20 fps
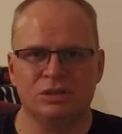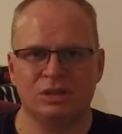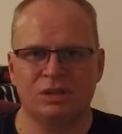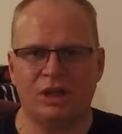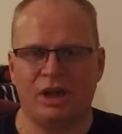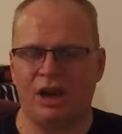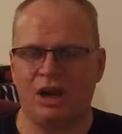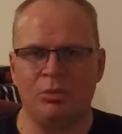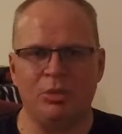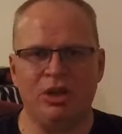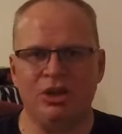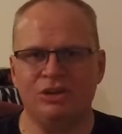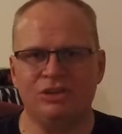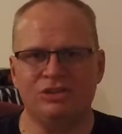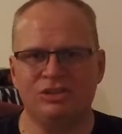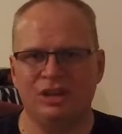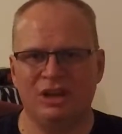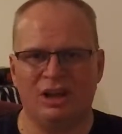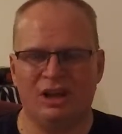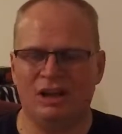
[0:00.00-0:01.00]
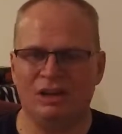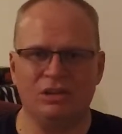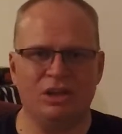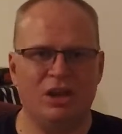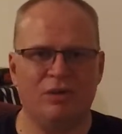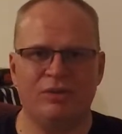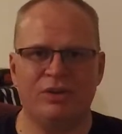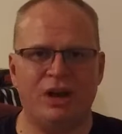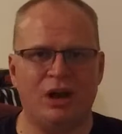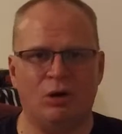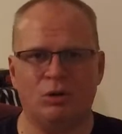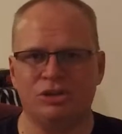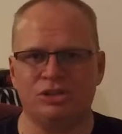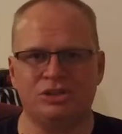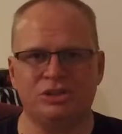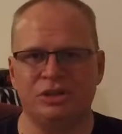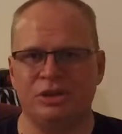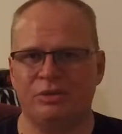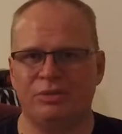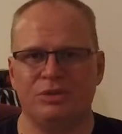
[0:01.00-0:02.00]
I mean, an 11-hour
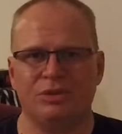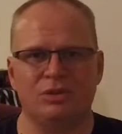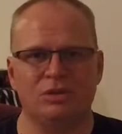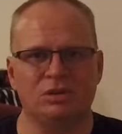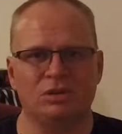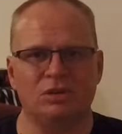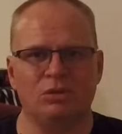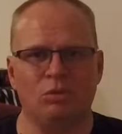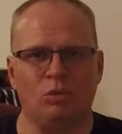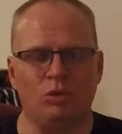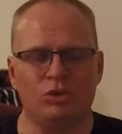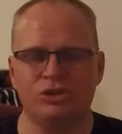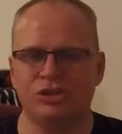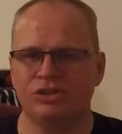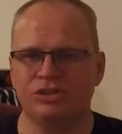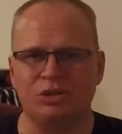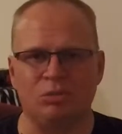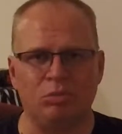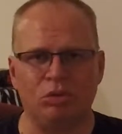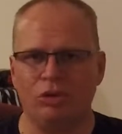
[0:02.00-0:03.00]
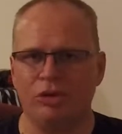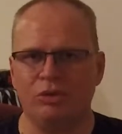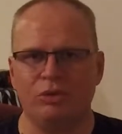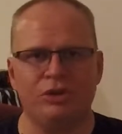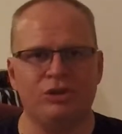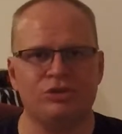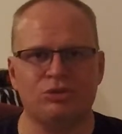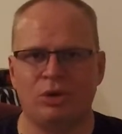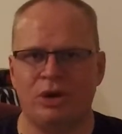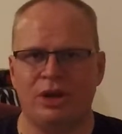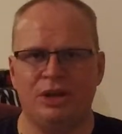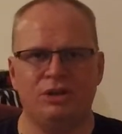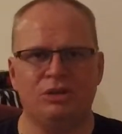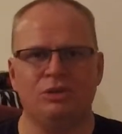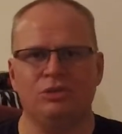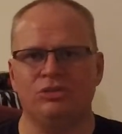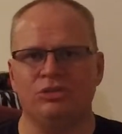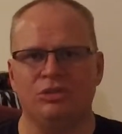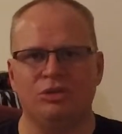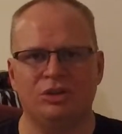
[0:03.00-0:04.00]
shift will just completely drain
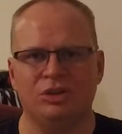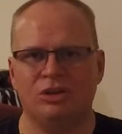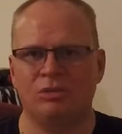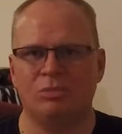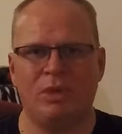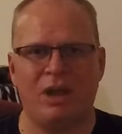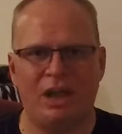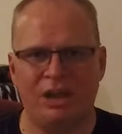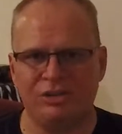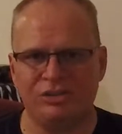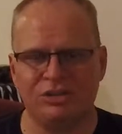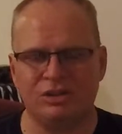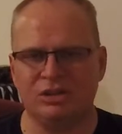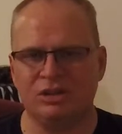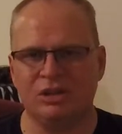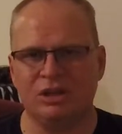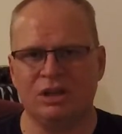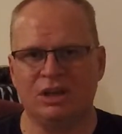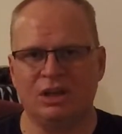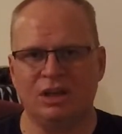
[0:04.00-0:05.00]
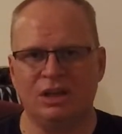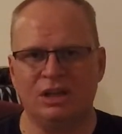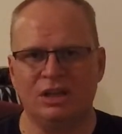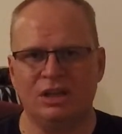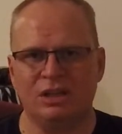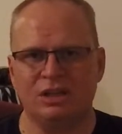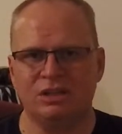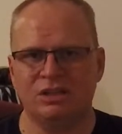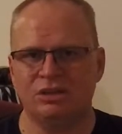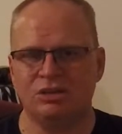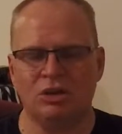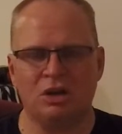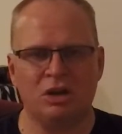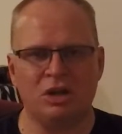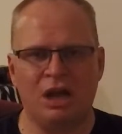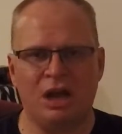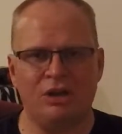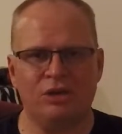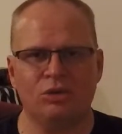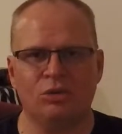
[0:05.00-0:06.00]
you. So you can imagine,
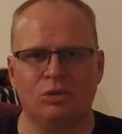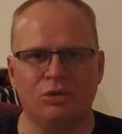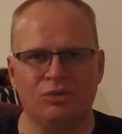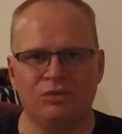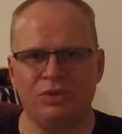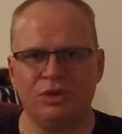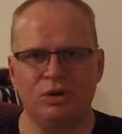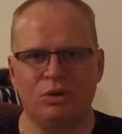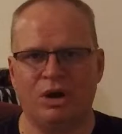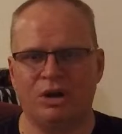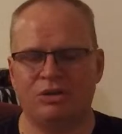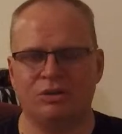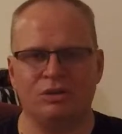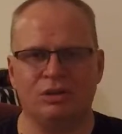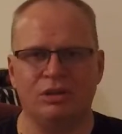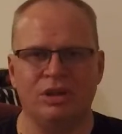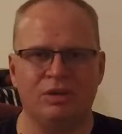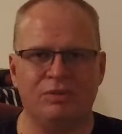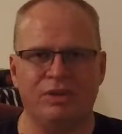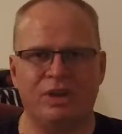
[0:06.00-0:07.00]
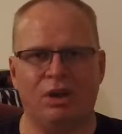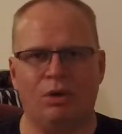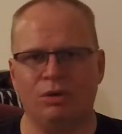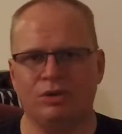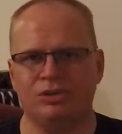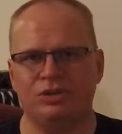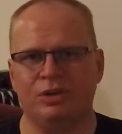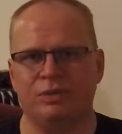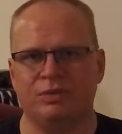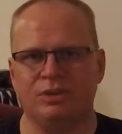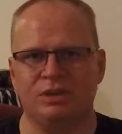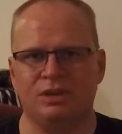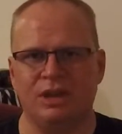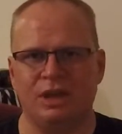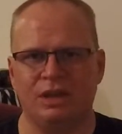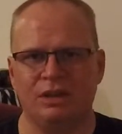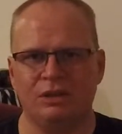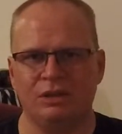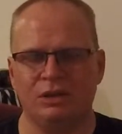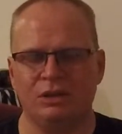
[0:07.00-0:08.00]
how you're going to feel after an 11-hour shift at that.
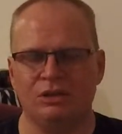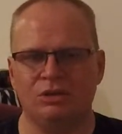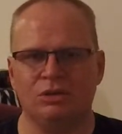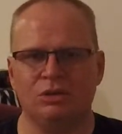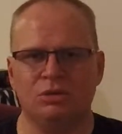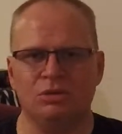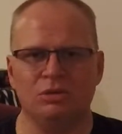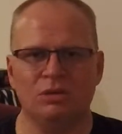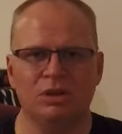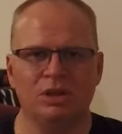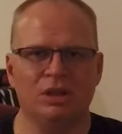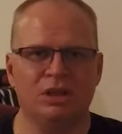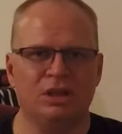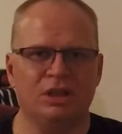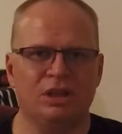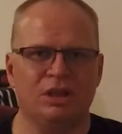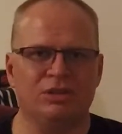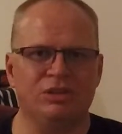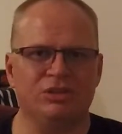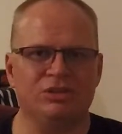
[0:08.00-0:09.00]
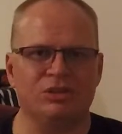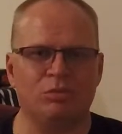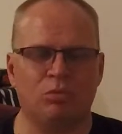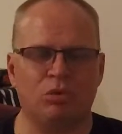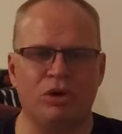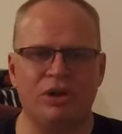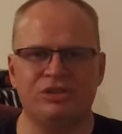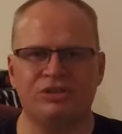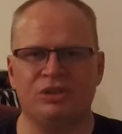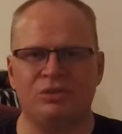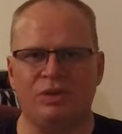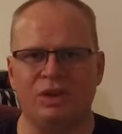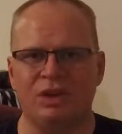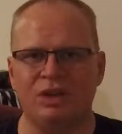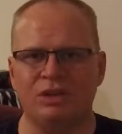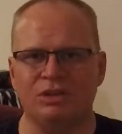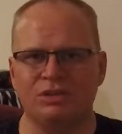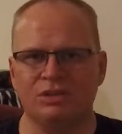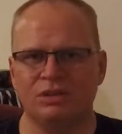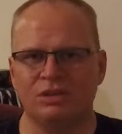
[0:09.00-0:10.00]
And this oppressive
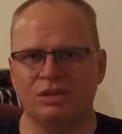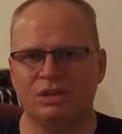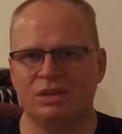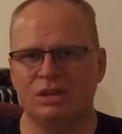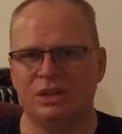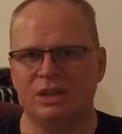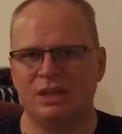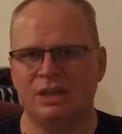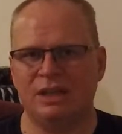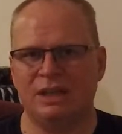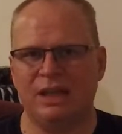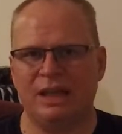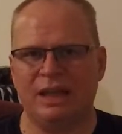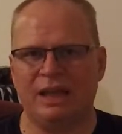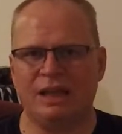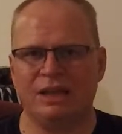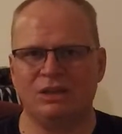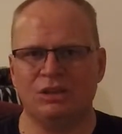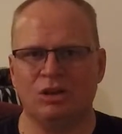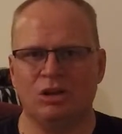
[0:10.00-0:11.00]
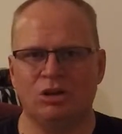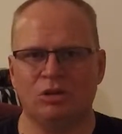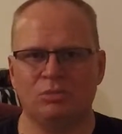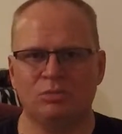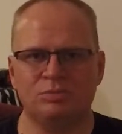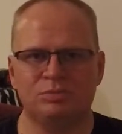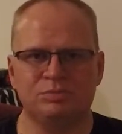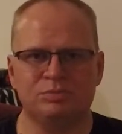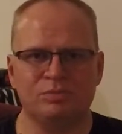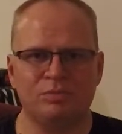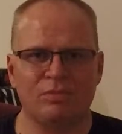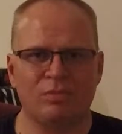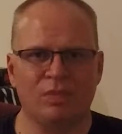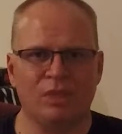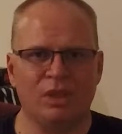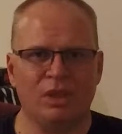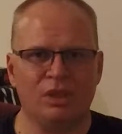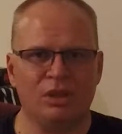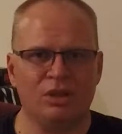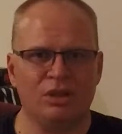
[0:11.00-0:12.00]
heat, and
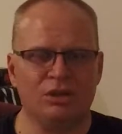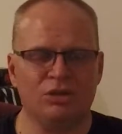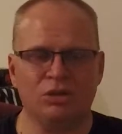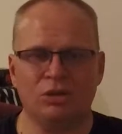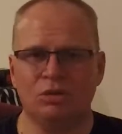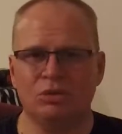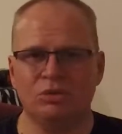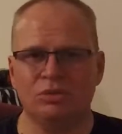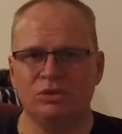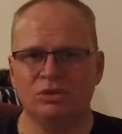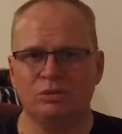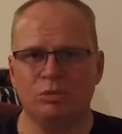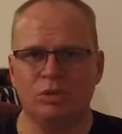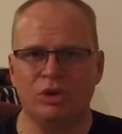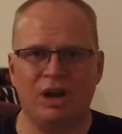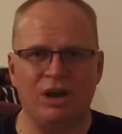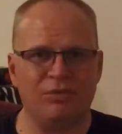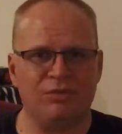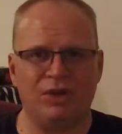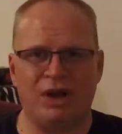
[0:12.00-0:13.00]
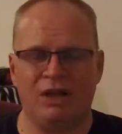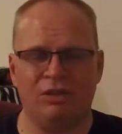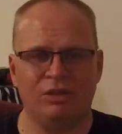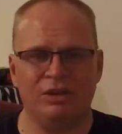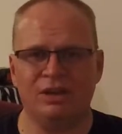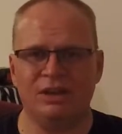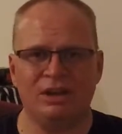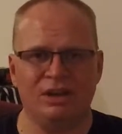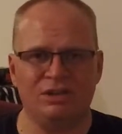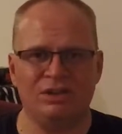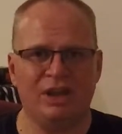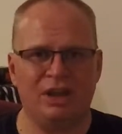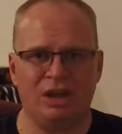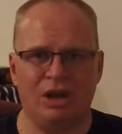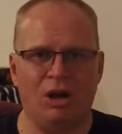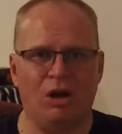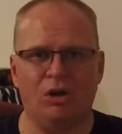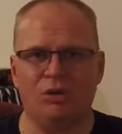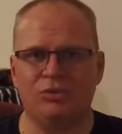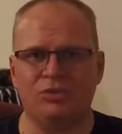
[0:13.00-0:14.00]
when I finally get a day
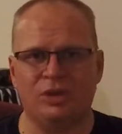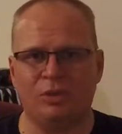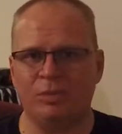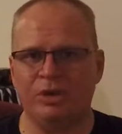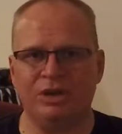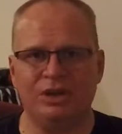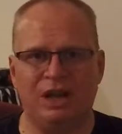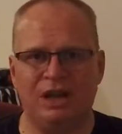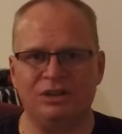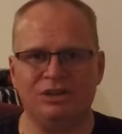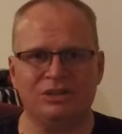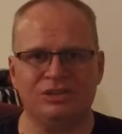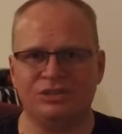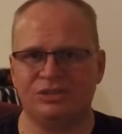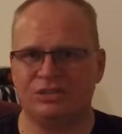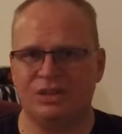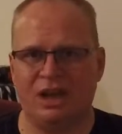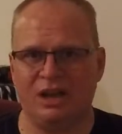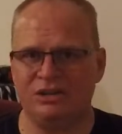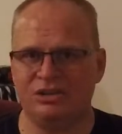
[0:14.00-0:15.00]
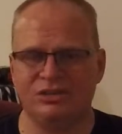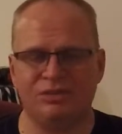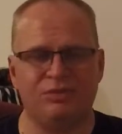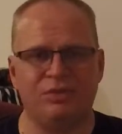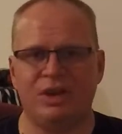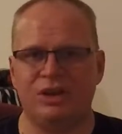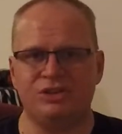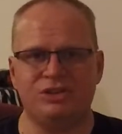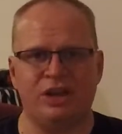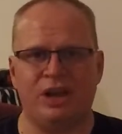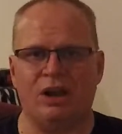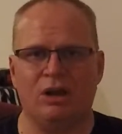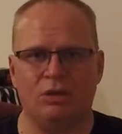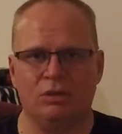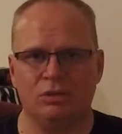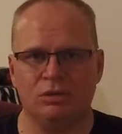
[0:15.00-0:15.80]
off, I just veg out.